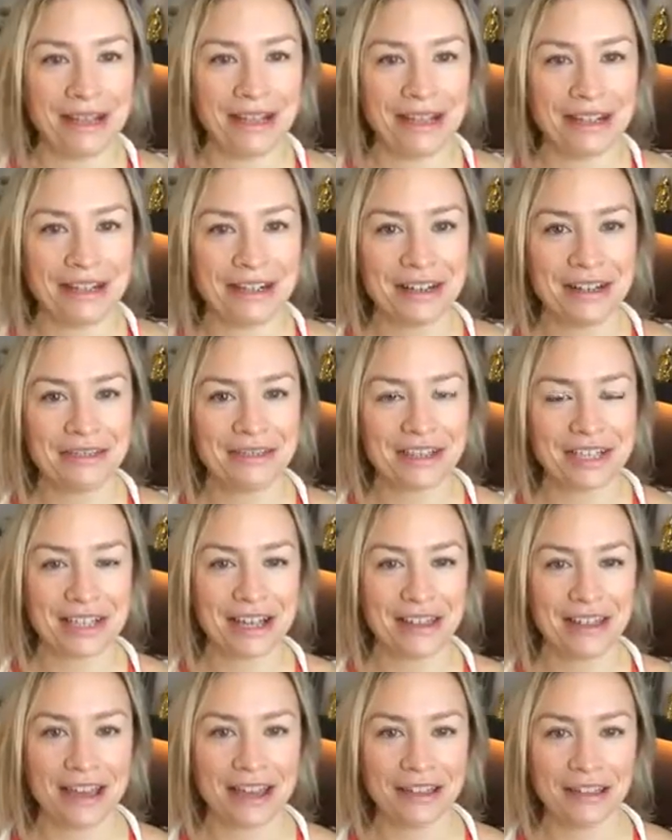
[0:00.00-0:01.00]
I don't know if it's like
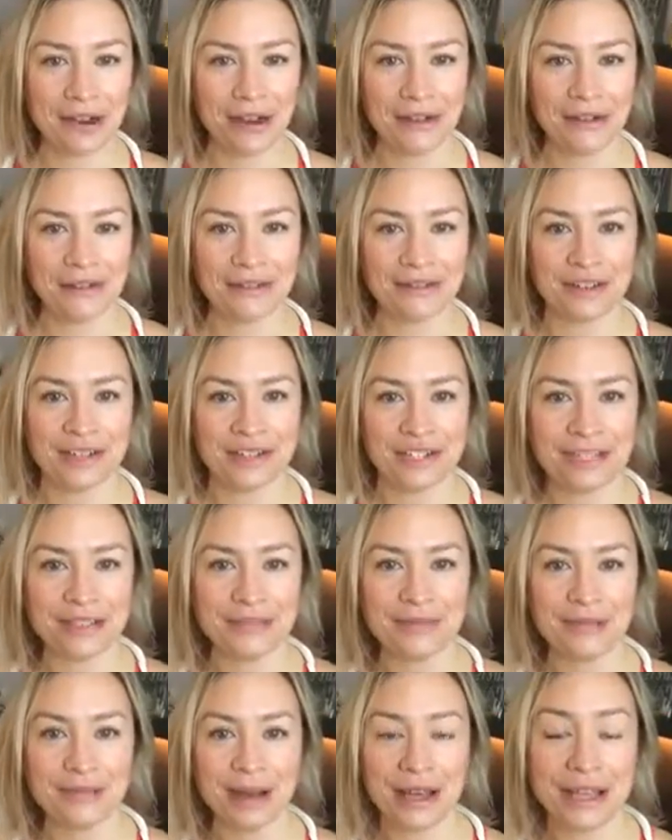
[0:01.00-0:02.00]
that in the whole of London,
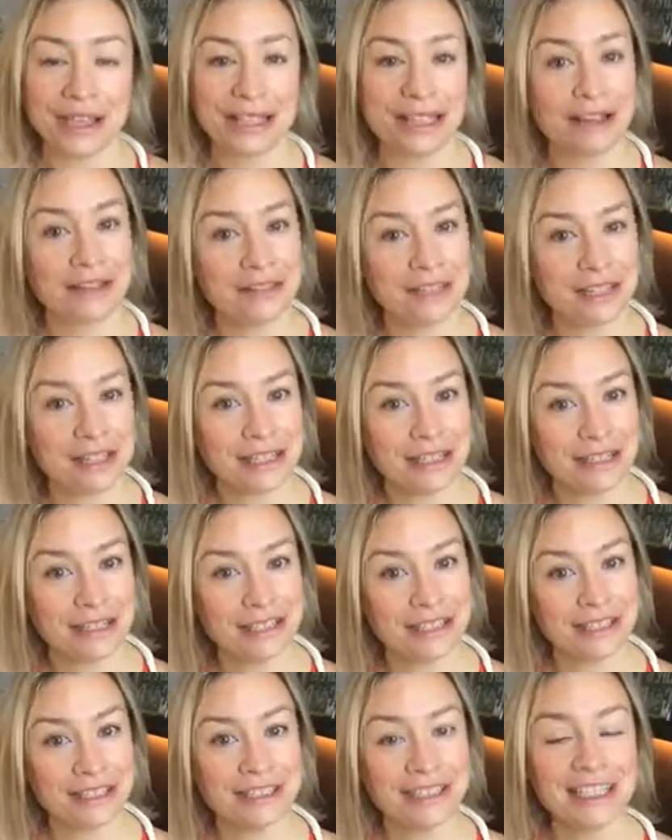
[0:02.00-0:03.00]
but in southeast
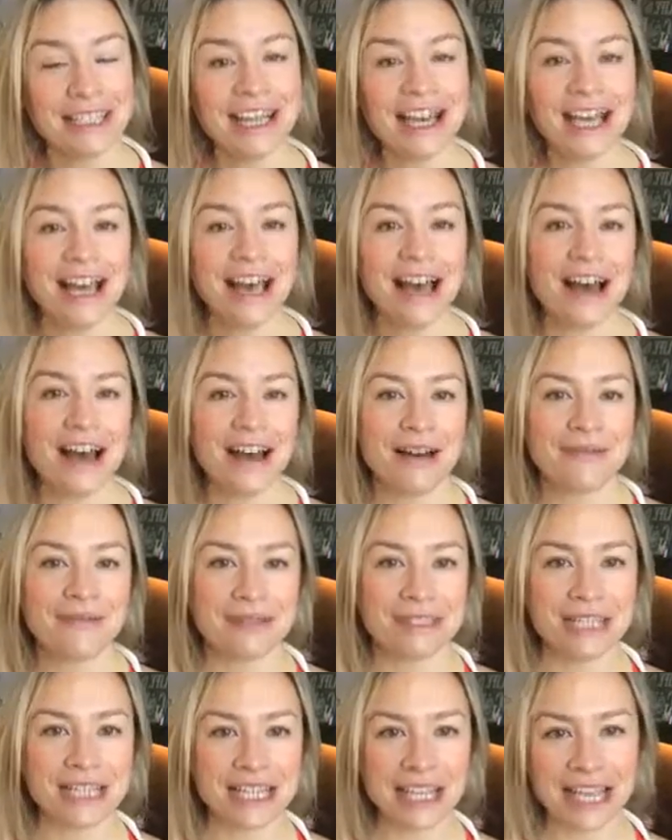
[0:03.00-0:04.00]
London
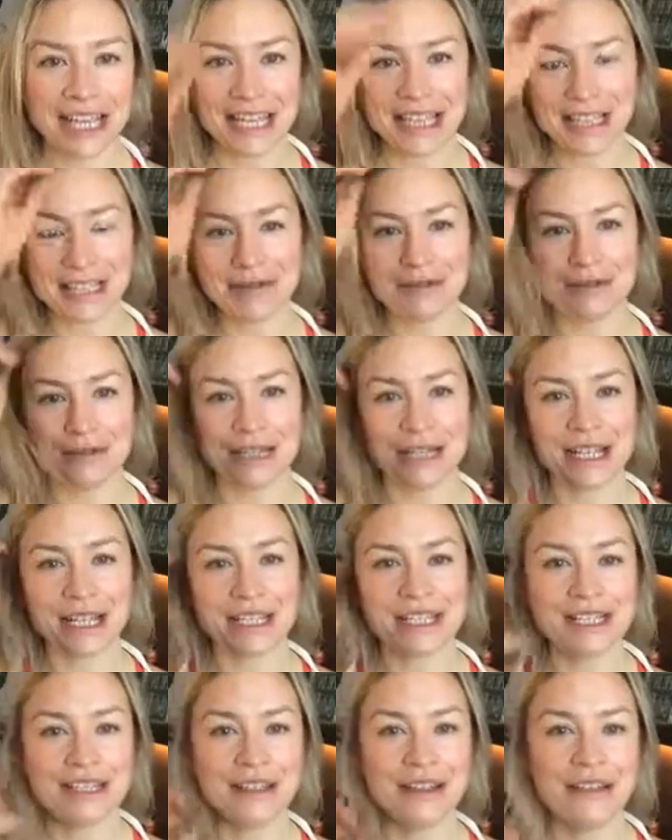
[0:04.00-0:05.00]
this morning
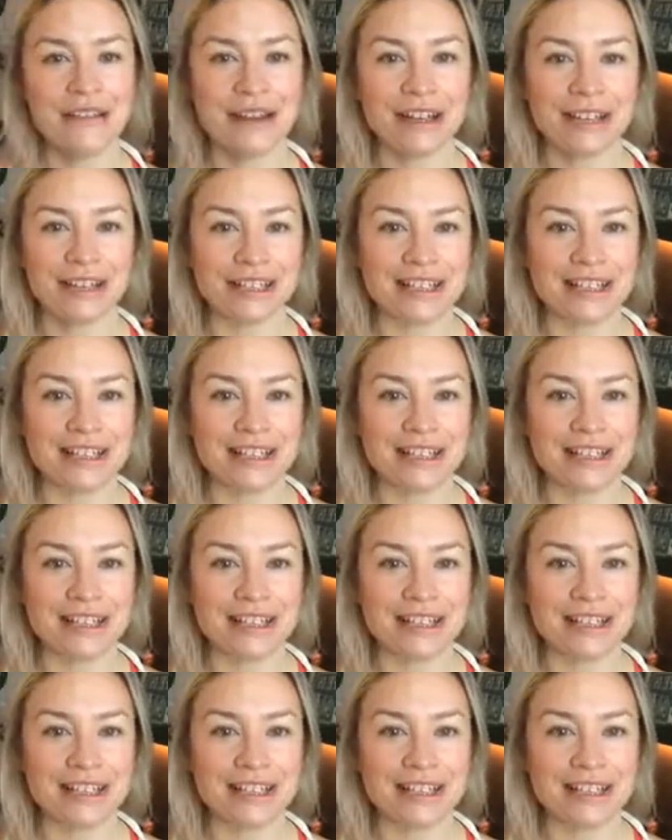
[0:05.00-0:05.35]
it's snowing.